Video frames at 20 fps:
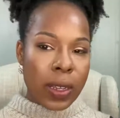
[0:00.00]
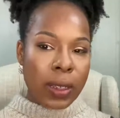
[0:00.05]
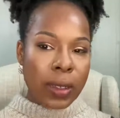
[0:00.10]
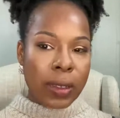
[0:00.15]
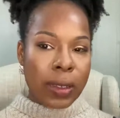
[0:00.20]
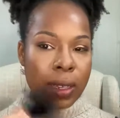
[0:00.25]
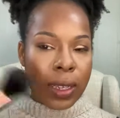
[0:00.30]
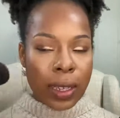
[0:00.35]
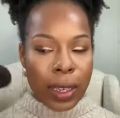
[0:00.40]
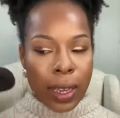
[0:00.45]

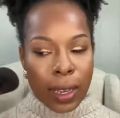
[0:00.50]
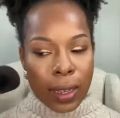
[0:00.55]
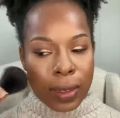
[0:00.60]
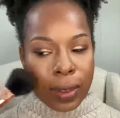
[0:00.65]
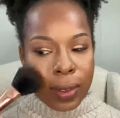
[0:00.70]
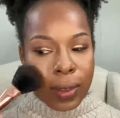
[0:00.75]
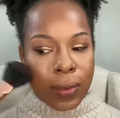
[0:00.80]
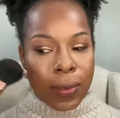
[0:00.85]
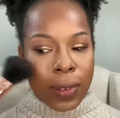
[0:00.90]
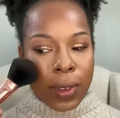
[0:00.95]
just in
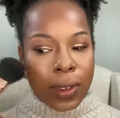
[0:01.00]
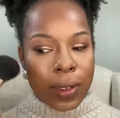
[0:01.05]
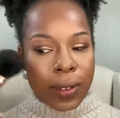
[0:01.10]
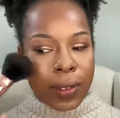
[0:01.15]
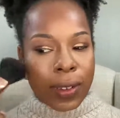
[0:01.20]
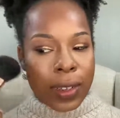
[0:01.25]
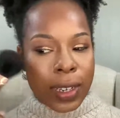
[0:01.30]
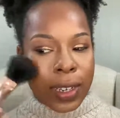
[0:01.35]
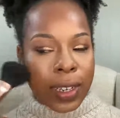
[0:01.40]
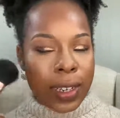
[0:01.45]
case you're
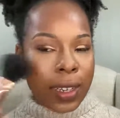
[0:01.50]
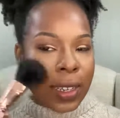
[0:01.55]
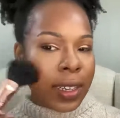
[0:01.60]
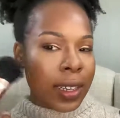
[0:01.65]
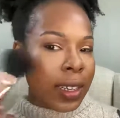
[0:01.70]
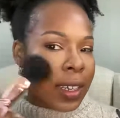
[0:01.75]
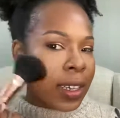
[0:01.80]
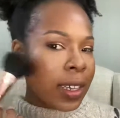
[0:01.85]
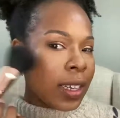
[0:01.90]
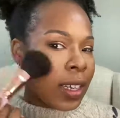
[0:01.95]
wondering.
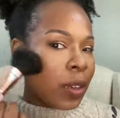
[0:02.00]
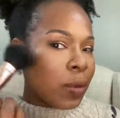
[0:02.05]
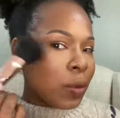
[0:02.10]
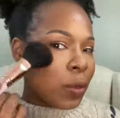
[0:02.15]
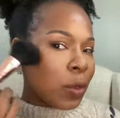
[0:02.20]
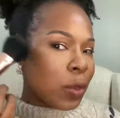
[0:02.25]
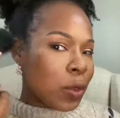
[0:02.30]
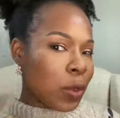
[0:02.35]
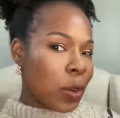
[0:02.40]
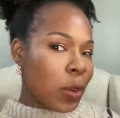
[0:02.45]

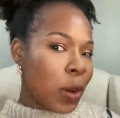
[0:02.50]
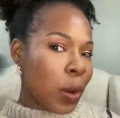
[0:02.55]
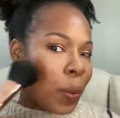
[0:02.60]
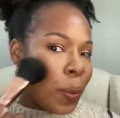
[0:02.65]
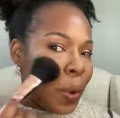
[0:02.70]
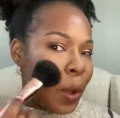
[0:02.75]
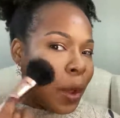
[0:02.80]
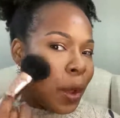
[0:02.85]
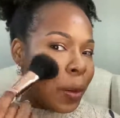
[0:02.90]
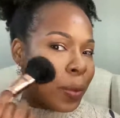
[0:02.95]
I'm just gonna
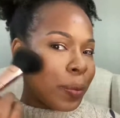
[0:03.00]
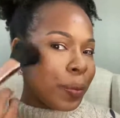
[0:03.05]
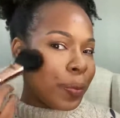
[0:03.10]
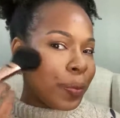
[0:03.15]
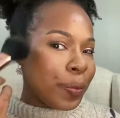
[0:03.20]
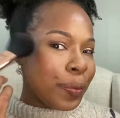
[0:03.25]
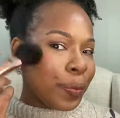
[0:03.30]
pop